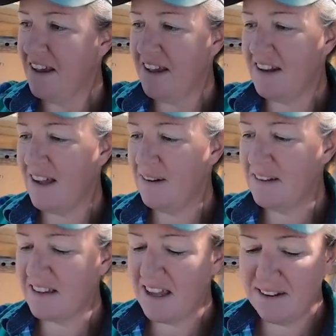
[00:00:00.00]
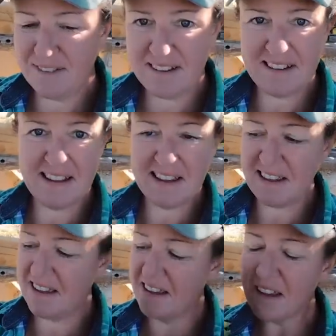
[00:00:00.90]
And now it's kind of this
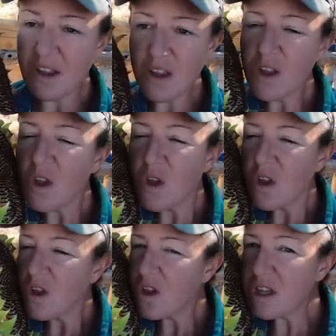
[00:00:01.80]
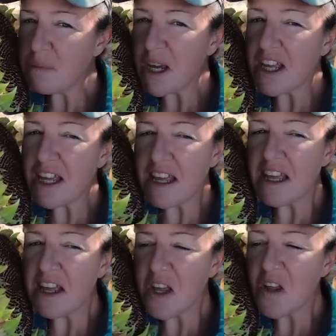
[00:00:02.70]
like
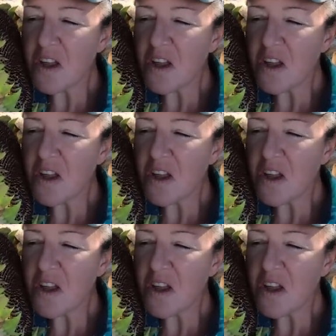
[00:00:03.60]
spiky